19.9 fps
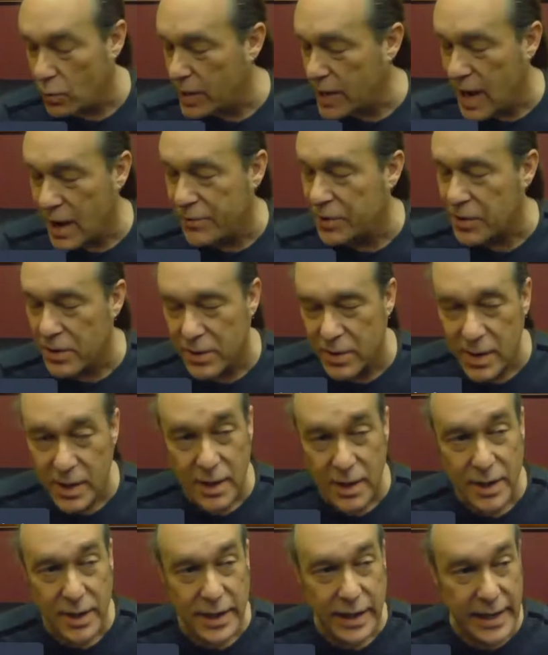whatever, mm-hmm.
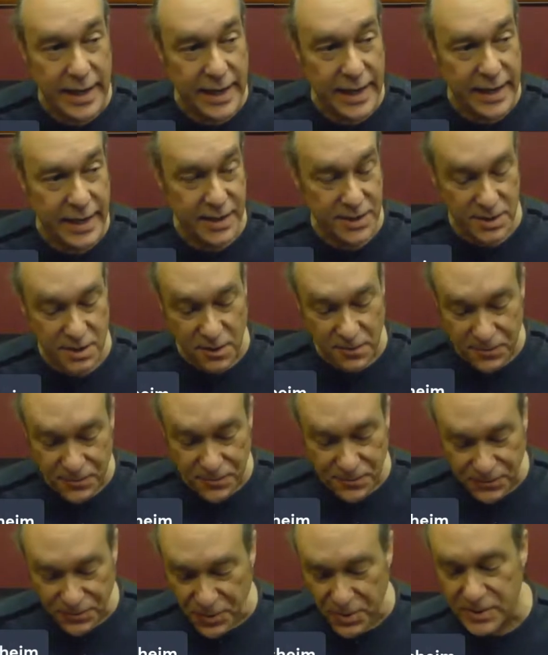it is, the
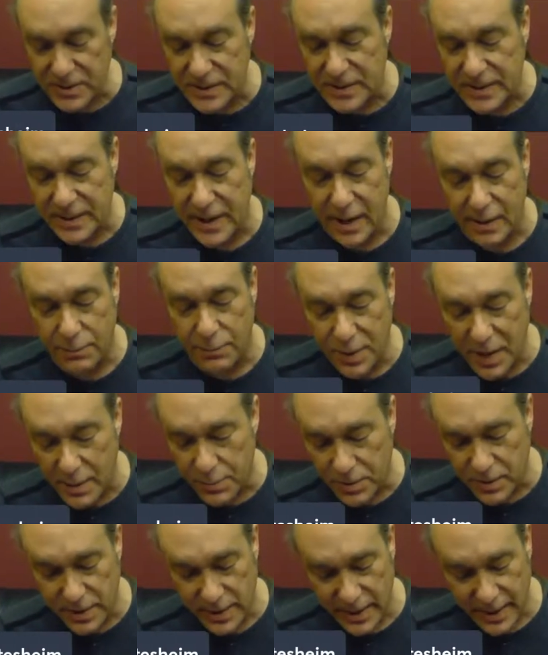first thing
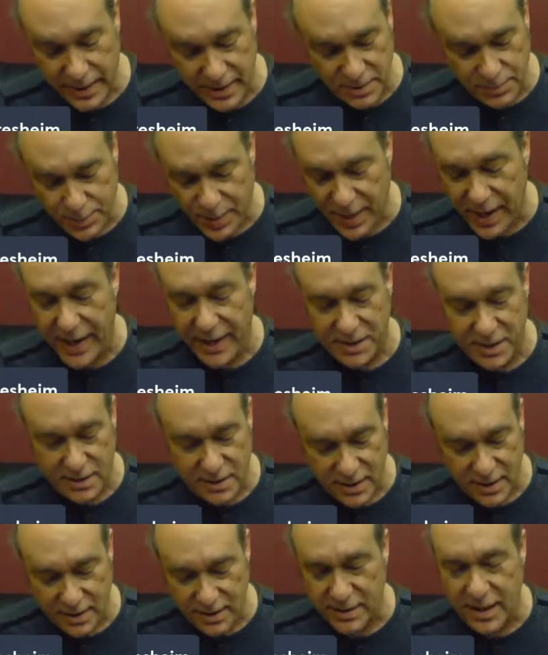people need is
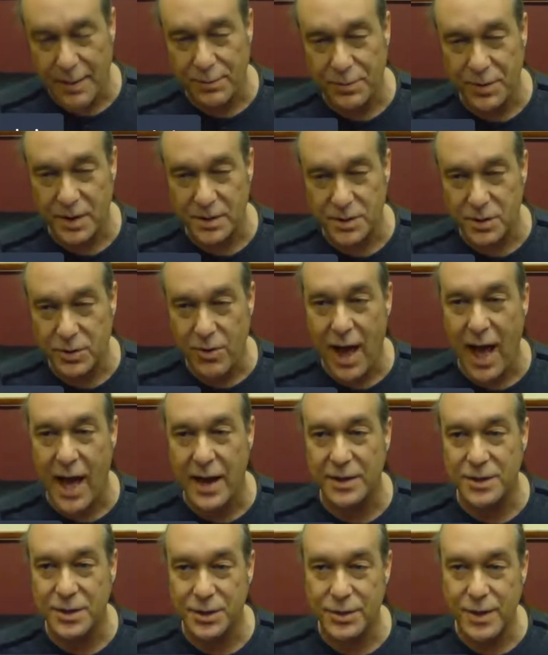patience, acceptance,
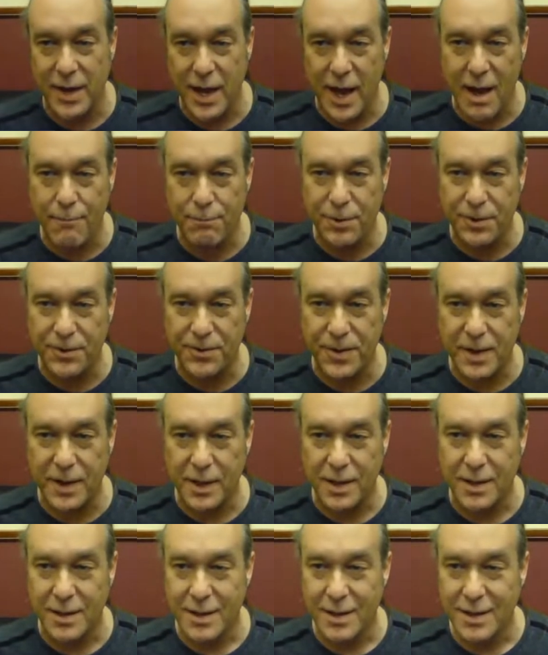gratitude,
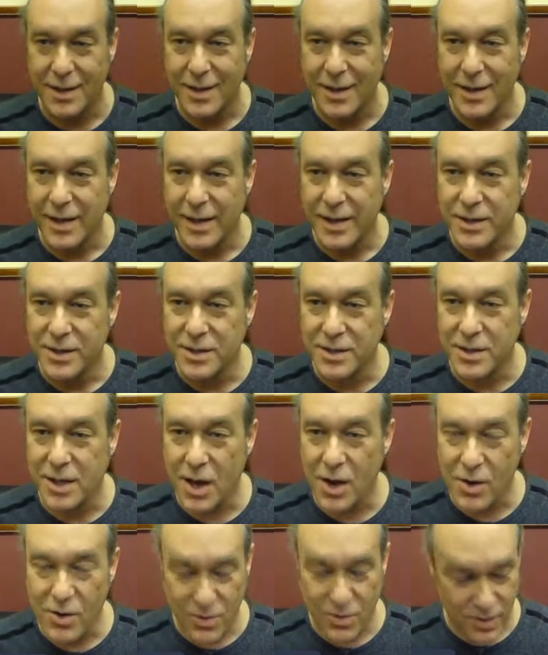empathy.
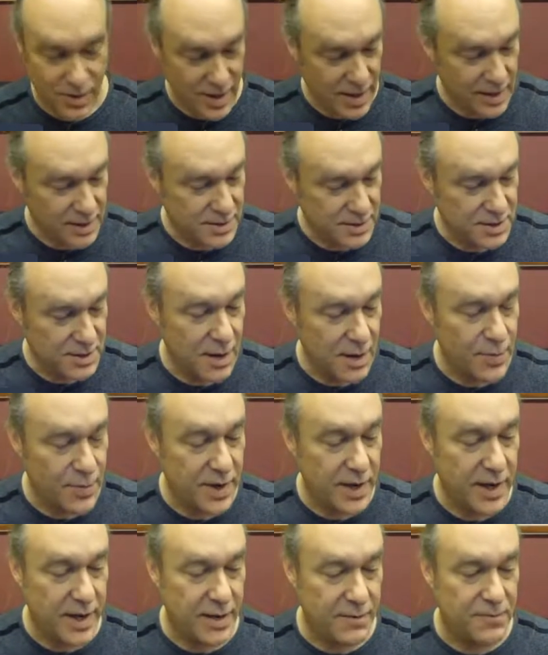So
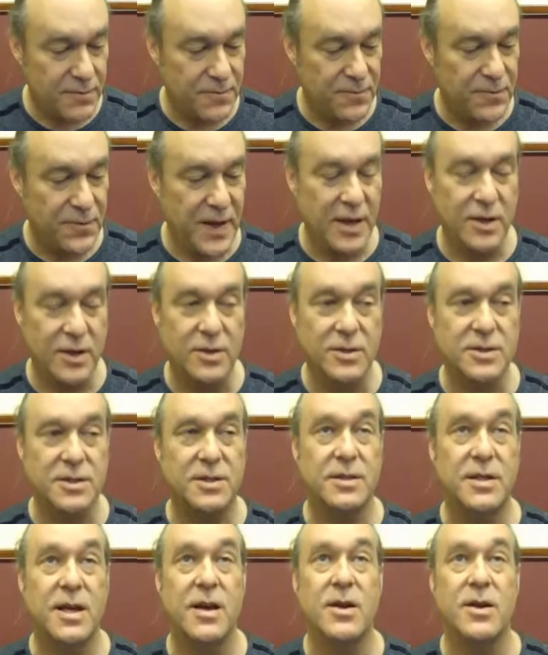somebody
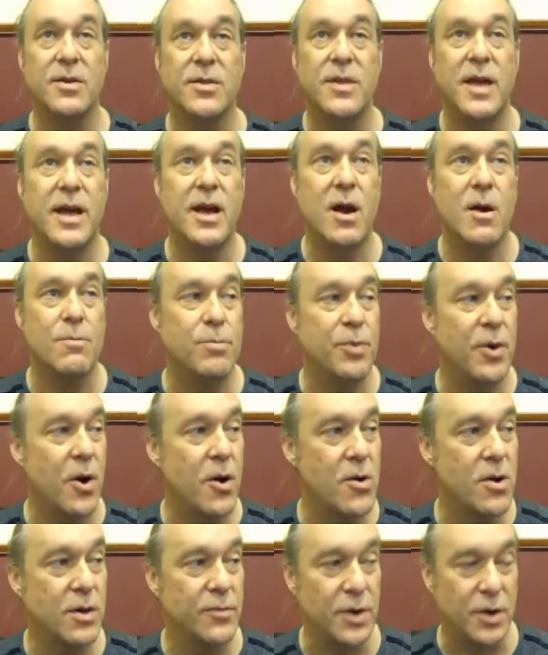feels they they are
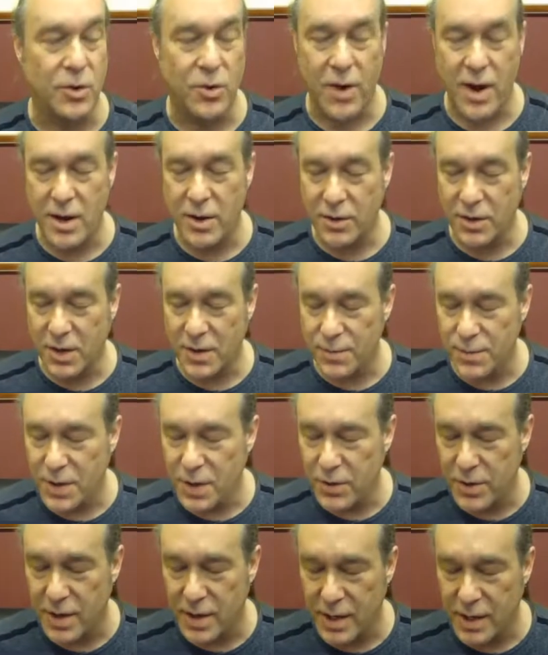part of a greater
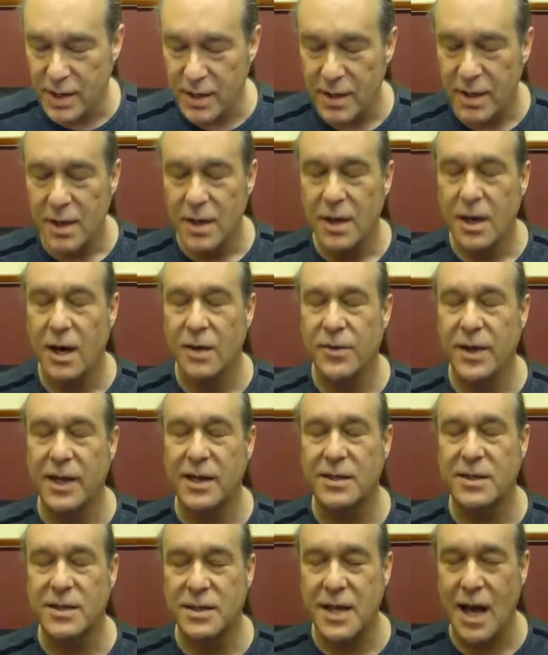community of
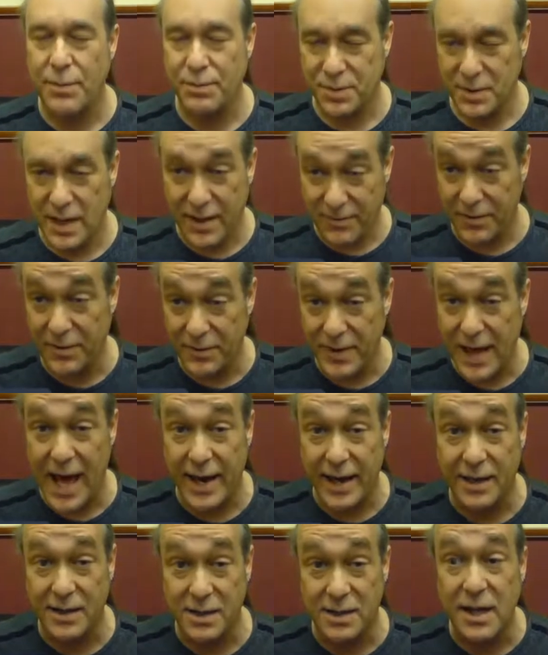accept of
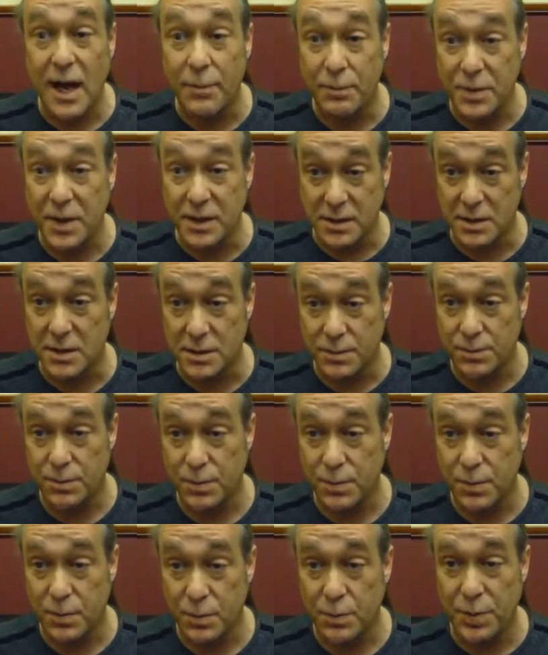that acceptance
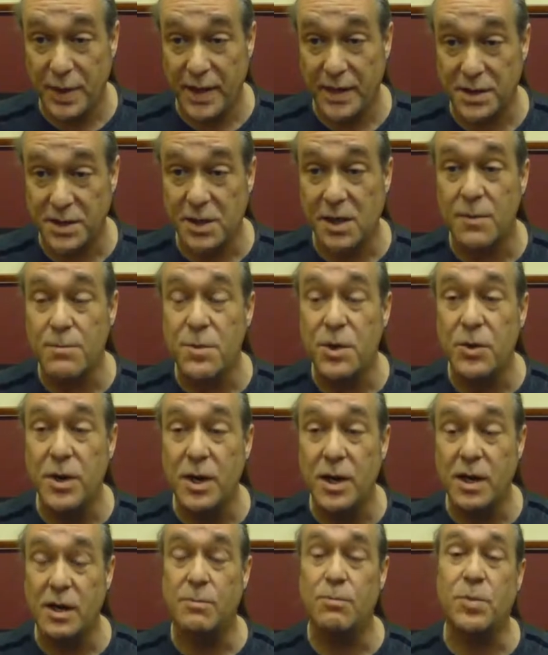piece,
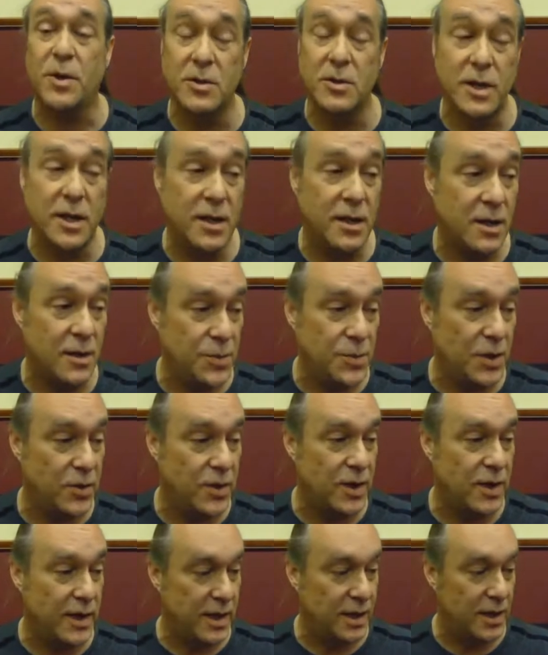community, building
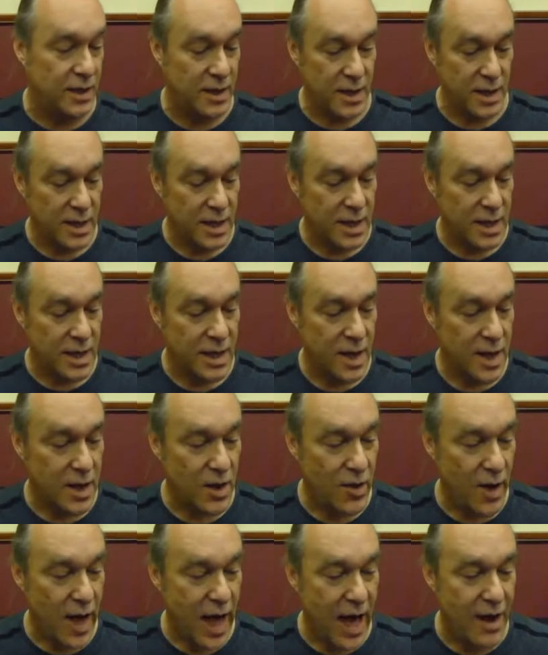community,
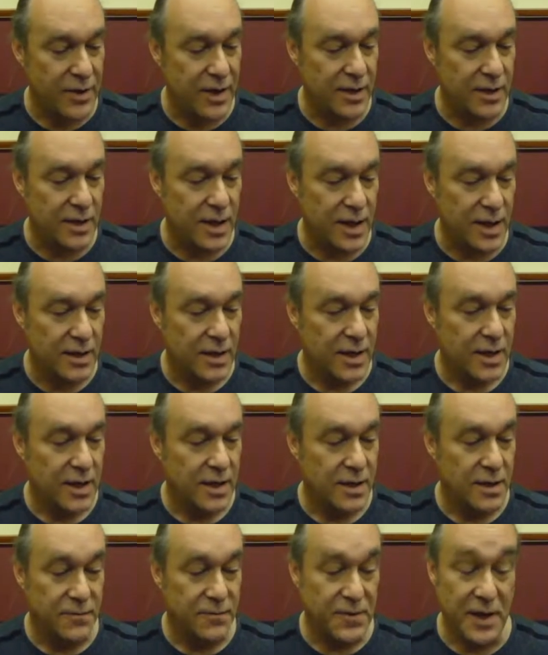you know, having the
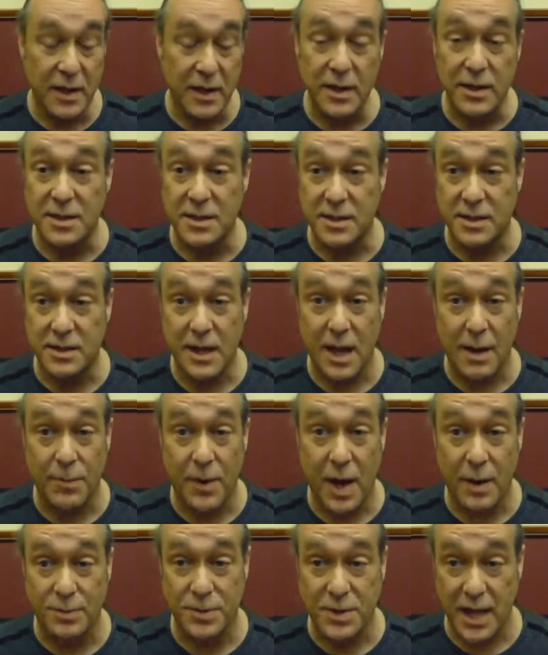the village
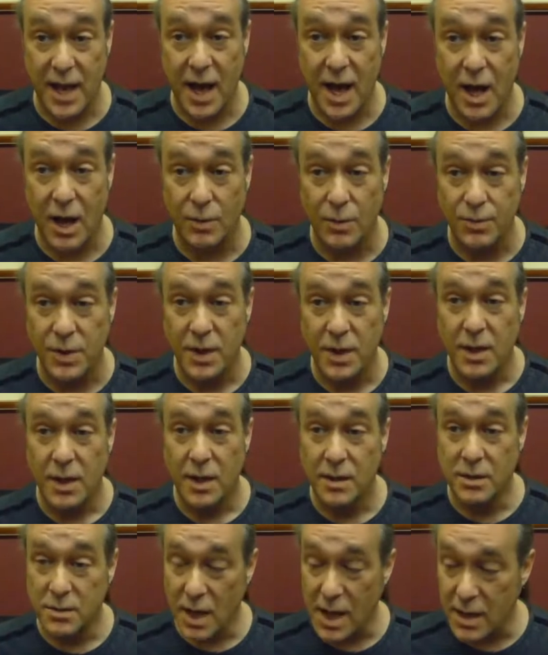step up to help
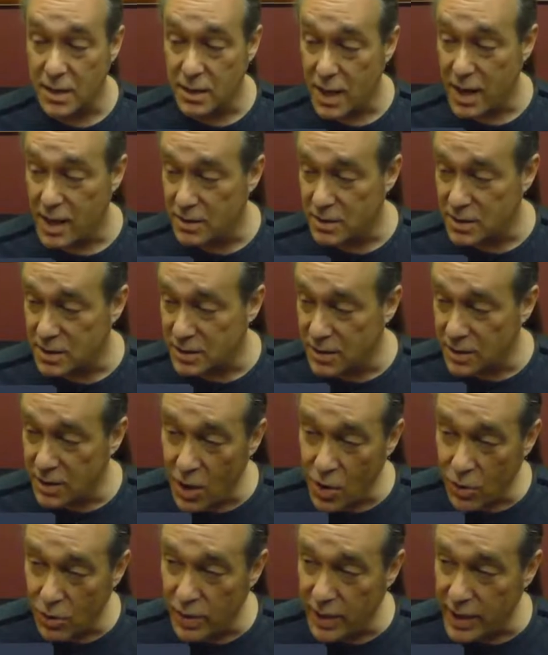and, mm. and, and
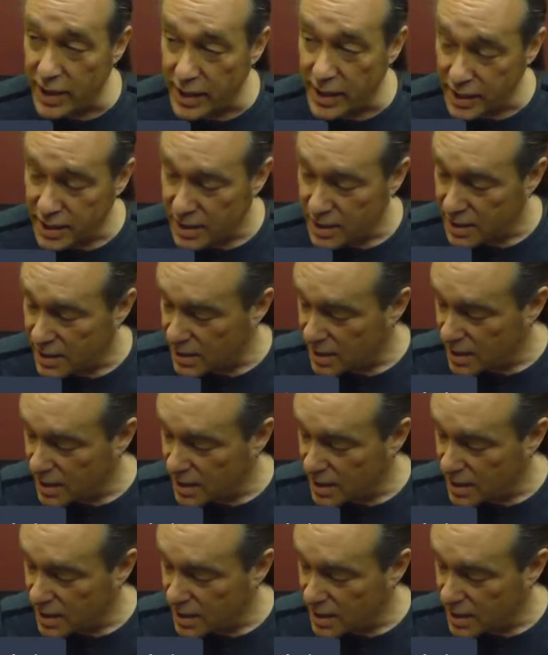slowly